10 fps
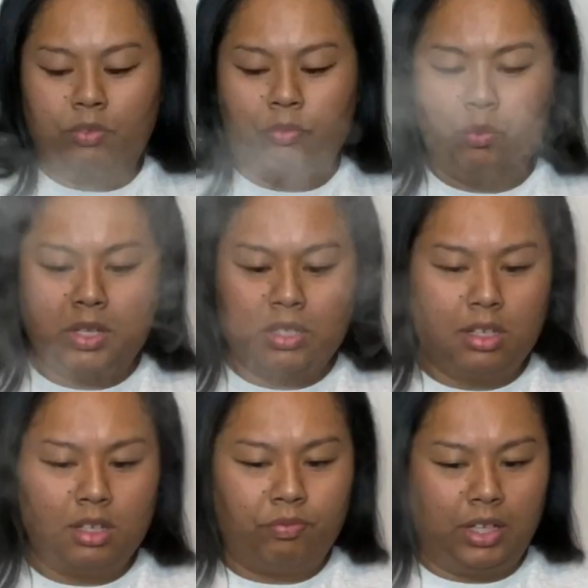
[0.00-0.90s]
we're
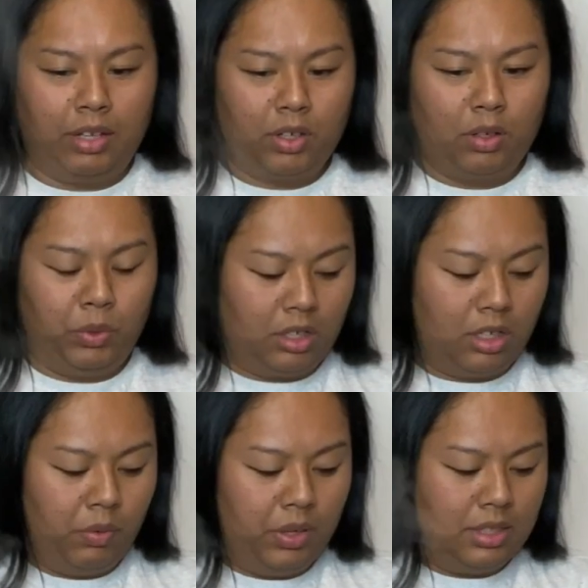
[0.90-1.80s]
missing a flavor, we can
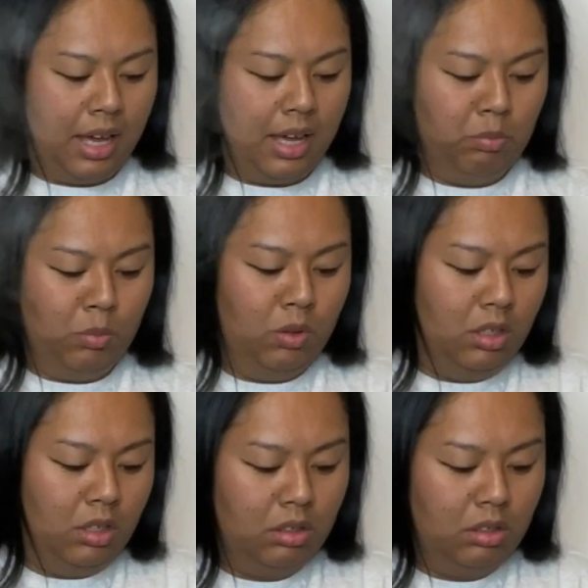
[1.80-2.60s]
always add more.